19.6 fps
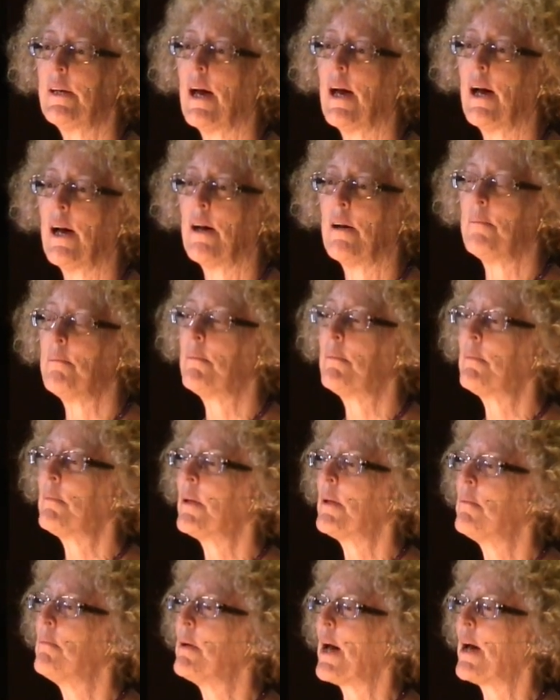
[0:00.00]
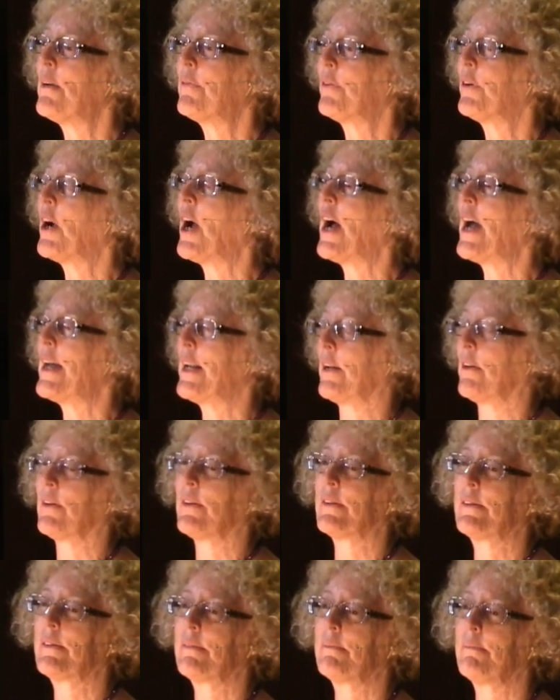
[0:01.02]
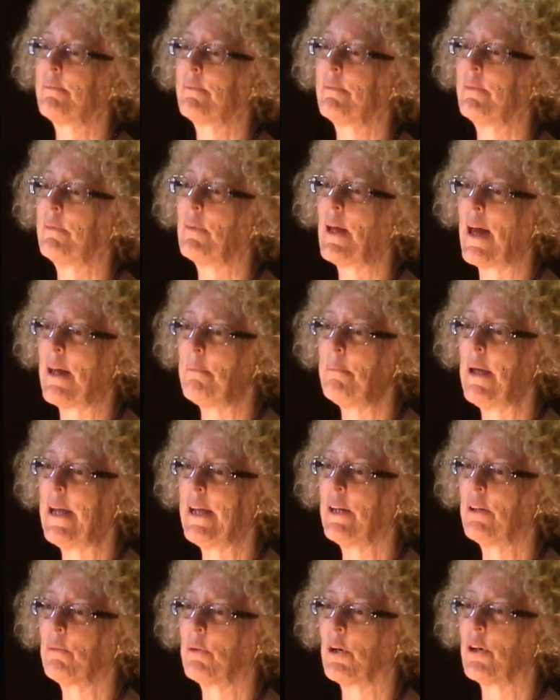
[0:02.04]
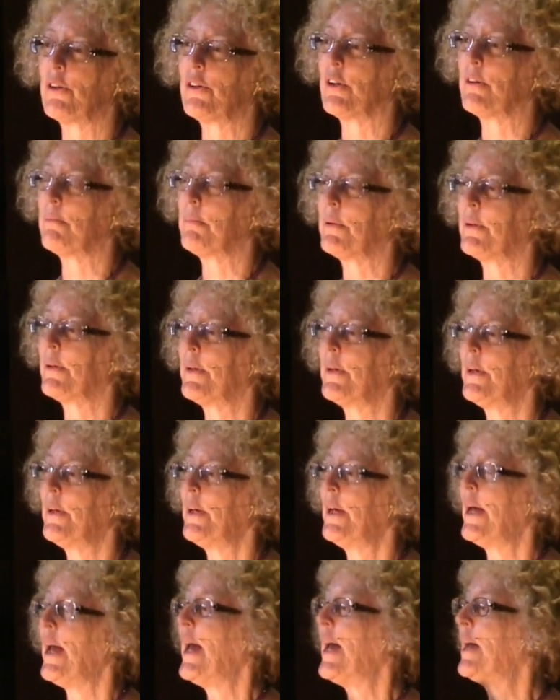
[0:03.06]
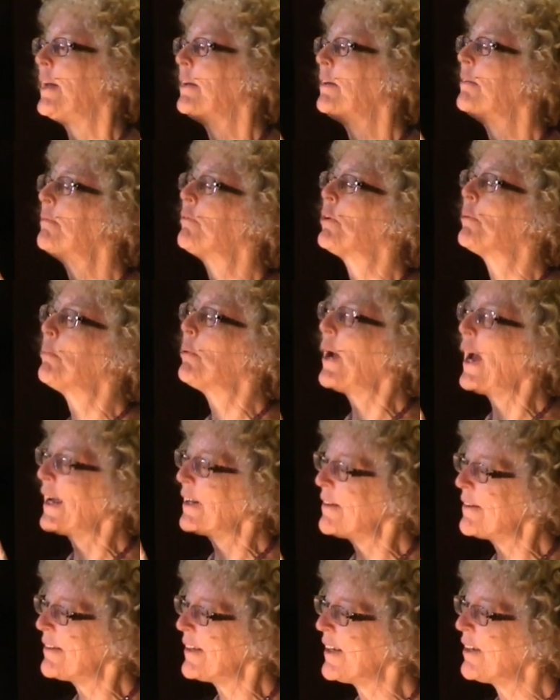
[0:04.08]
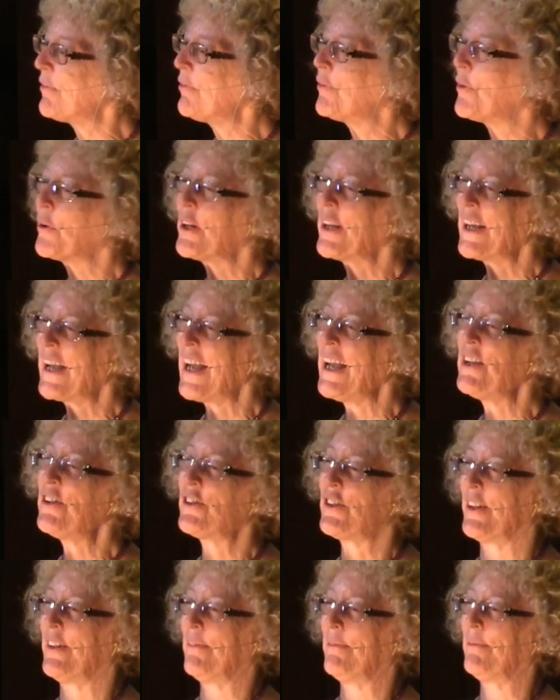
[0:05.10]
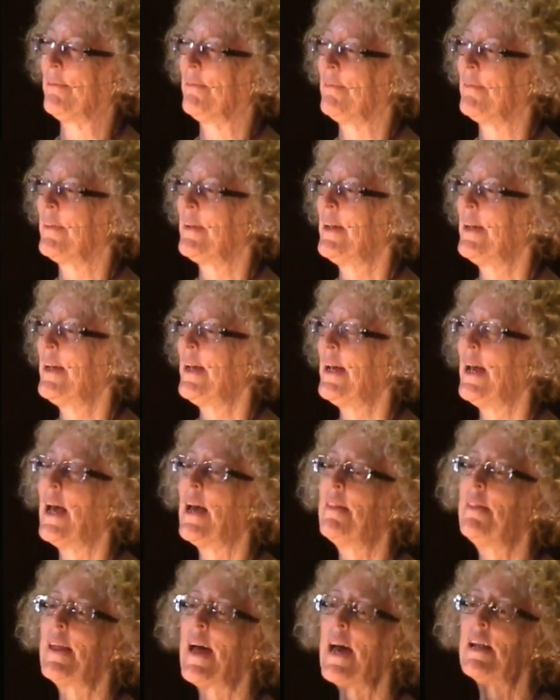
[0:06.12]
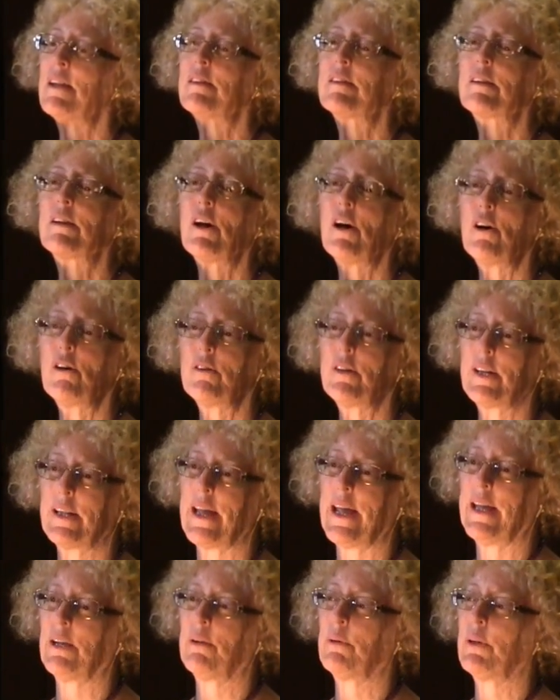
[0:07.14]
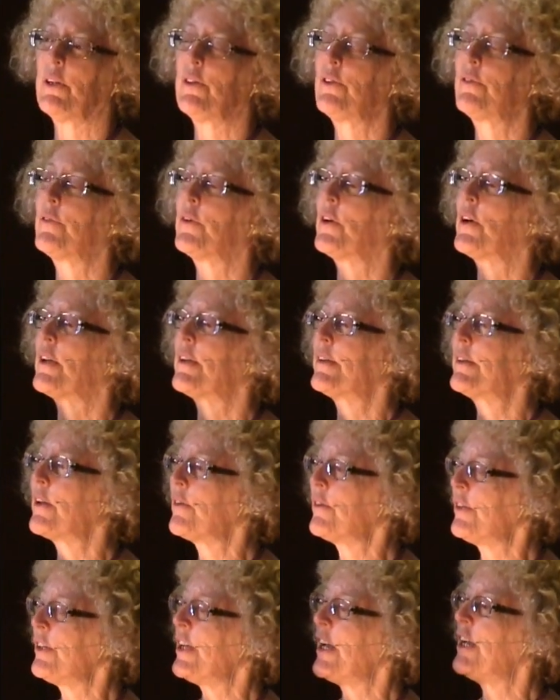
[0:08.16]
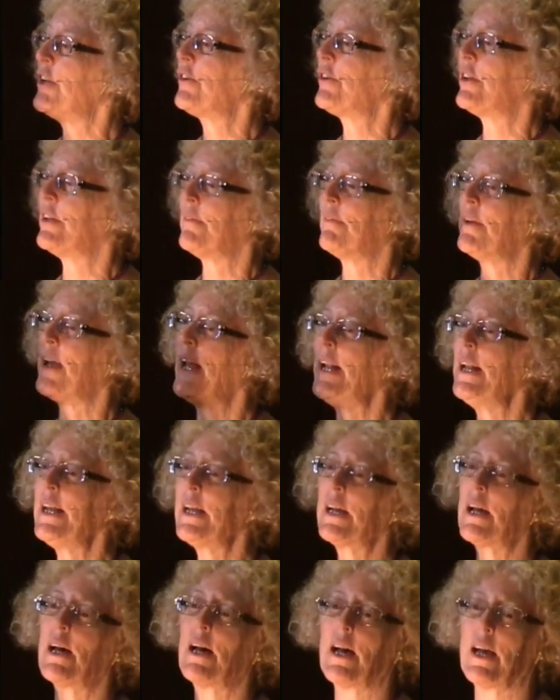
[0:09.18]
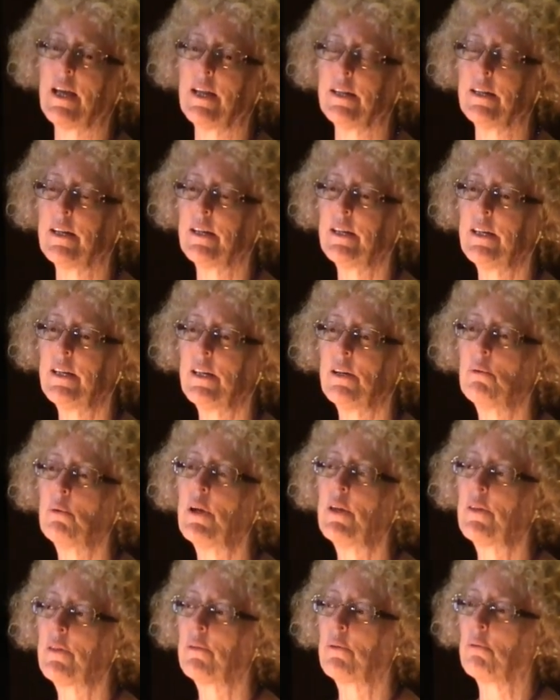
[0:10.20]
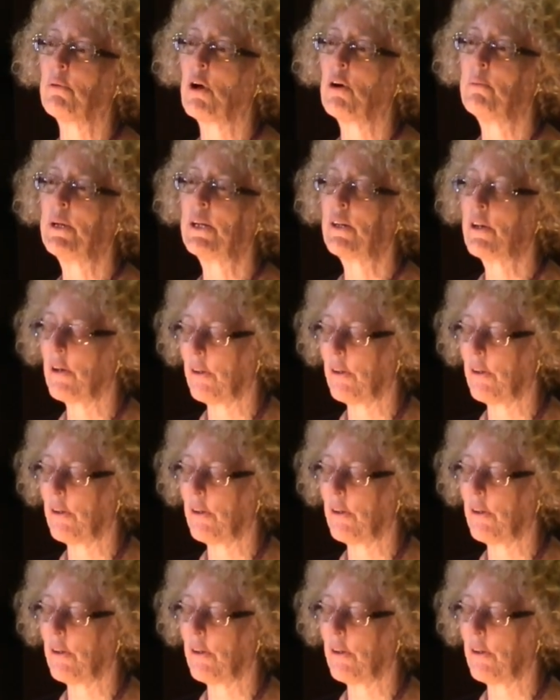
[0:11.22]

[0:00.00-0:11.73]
but for idols at pagan worship, and for practicing fornication. And that is code language for association of any kind with Roman